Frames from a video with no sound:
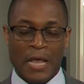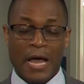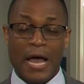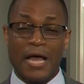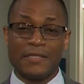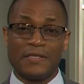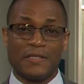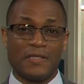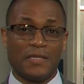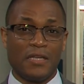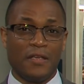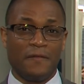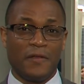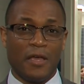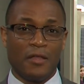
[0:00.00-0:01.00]
As the
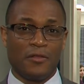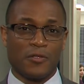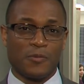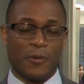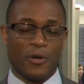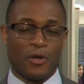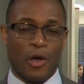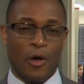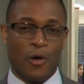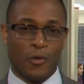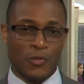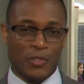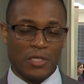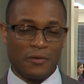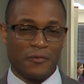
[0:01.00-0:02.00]
city of Gaithersburg
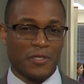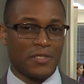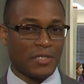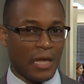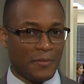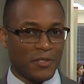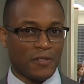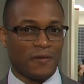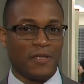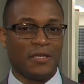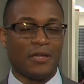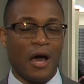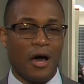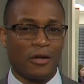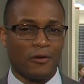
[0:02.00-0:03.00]
hosted a reception
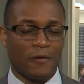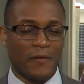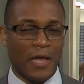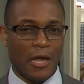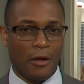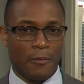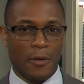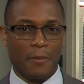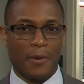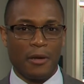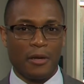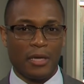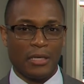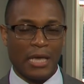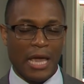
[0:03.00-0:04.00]
in honor of Arab
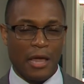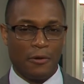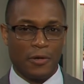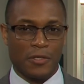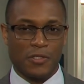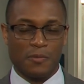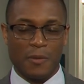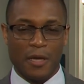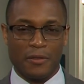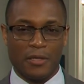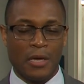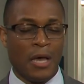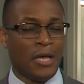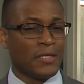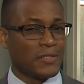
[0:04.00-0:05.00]
American Heritage Month,
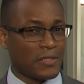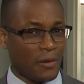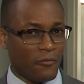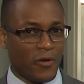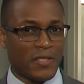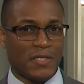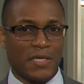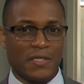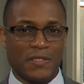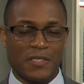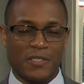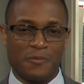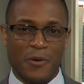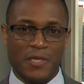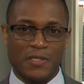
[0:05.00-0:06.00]
some residents
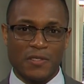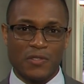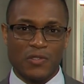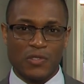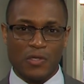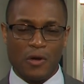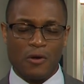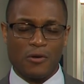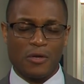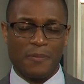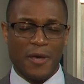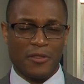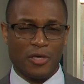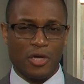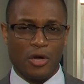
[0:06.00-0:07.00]
expressed concern
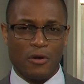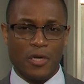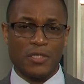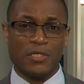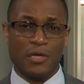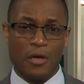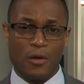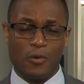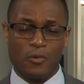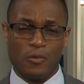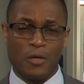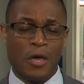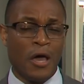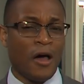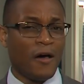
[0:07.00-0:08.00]
about the current
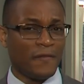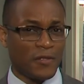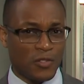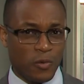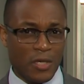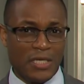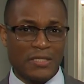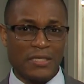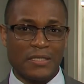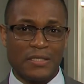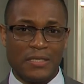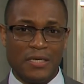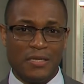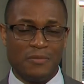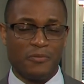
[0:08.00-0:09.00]
tone of the
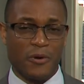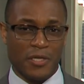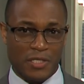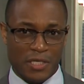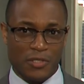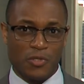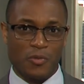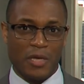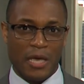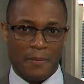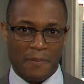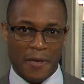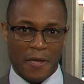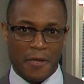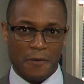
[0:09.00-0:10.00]
2016 presidential
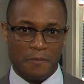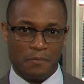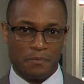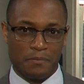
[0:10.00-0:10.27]
campaign.